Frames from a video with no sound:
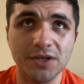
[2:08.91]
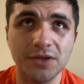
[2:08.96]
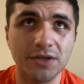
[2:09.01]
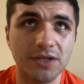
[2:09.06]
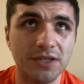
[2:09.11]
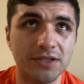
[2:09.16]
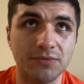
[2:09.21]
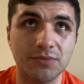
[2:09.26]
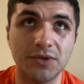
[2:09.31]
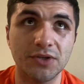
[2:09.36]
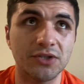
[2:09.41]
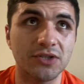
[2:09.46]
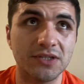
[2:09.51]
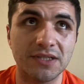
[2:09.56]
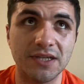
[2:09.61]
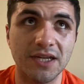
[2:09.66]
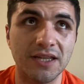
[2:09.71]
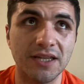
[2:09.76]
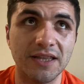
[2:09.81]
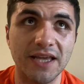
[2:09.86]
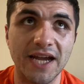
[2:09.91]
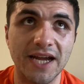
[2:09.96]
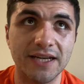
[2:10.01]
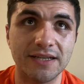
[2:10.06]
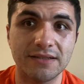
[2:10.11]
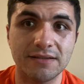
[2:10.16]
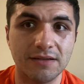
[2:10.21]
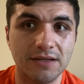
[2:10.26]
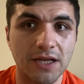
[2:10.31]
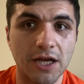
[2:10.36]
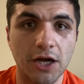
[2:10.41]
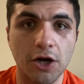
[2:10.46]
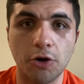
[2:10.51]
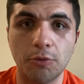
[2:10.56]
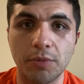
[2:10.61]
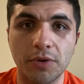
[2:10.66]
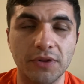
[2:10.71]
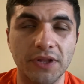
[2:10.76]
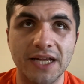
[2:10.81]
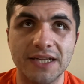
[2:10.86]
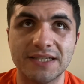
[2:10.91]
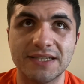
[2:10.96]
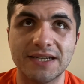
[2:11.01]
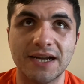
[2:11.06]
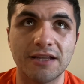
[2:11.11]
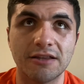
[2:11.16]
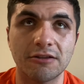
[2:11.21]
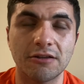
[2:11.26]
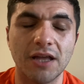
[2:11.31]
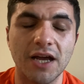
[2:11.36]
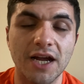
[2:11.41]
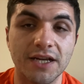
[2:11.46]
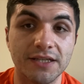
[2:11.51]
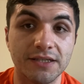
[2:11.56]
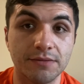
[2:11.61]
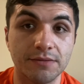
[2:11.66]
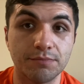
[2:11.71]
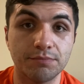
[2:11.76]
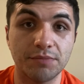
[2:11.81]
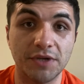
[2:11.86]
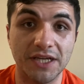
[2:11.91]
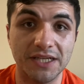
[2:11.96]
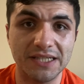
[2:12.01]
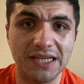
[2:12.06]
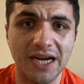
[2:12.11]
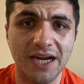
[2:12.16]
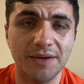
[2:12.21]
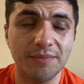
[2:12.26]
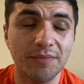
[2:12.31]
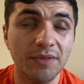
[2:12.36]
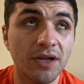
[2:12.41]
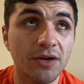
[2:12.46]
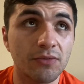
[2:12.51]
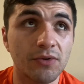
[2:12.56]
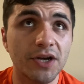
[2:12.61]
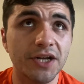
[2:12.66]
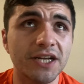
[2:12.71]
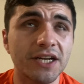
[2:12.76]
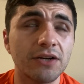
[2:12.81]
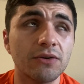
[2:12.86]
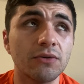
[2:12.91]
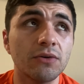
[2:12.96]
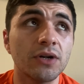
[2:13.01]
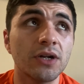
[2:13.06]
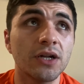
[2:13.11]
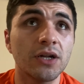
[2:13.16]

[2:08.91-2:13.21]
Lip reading: because we just need that help on that side of the line big time right now